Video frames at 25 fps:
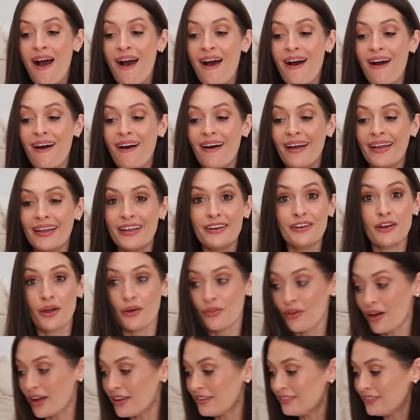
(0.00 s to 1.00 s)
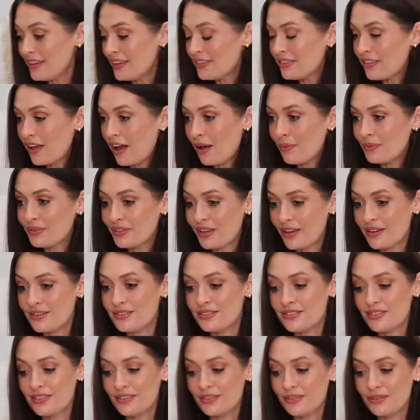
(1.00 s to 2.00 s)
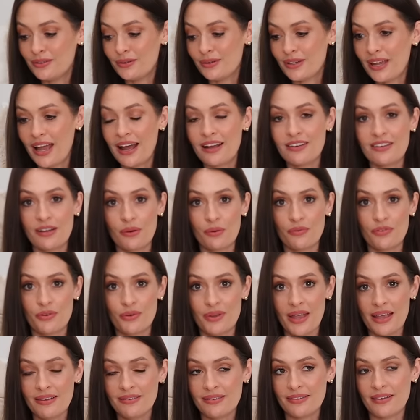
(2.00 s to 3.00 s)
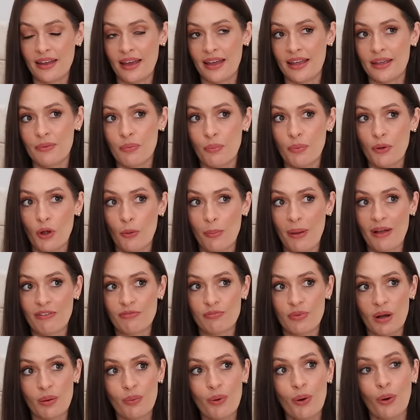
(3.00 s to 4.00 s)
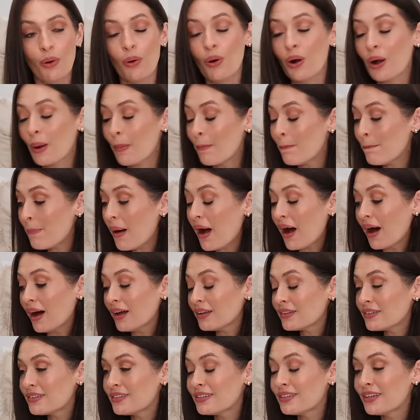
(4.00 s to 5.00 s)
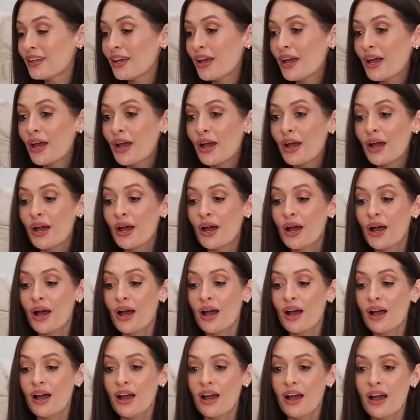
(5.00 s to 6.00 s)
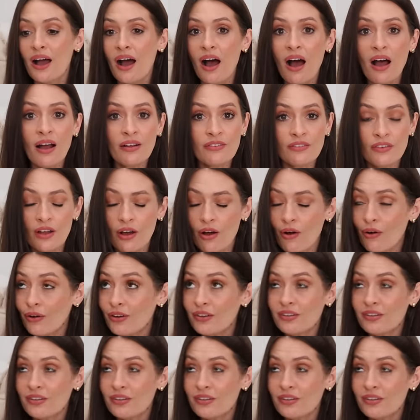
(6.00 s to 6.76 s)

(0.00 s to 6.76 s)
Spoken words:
I know that I said that I was going to catch up with you yesterday when we got back from our walk, but I don't